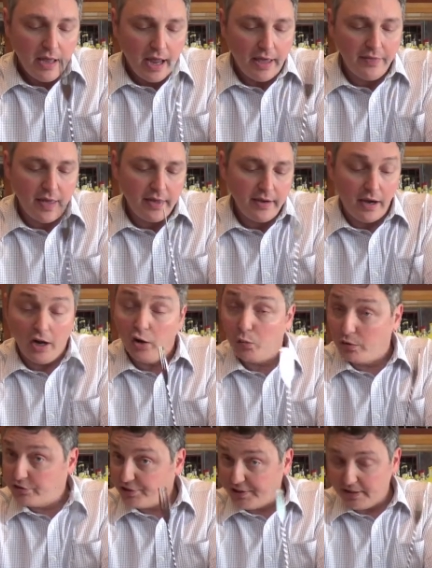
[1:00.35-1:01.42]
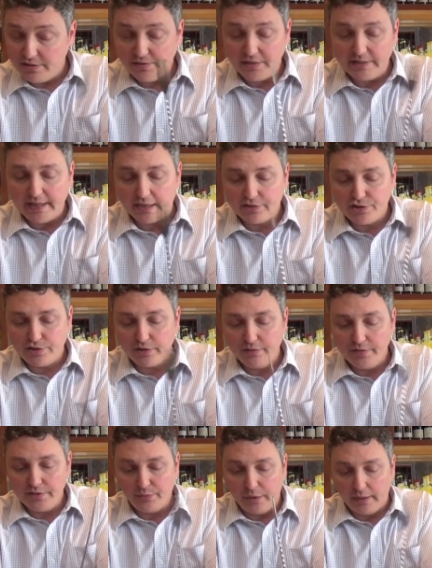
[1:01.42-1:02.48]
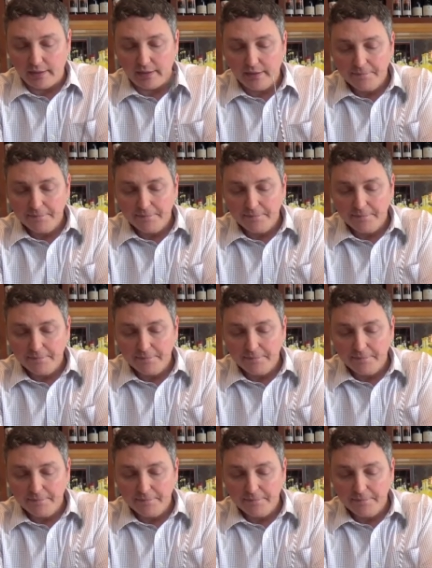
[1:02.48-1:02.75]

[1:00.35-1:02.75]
and that air will change the texture of the drink.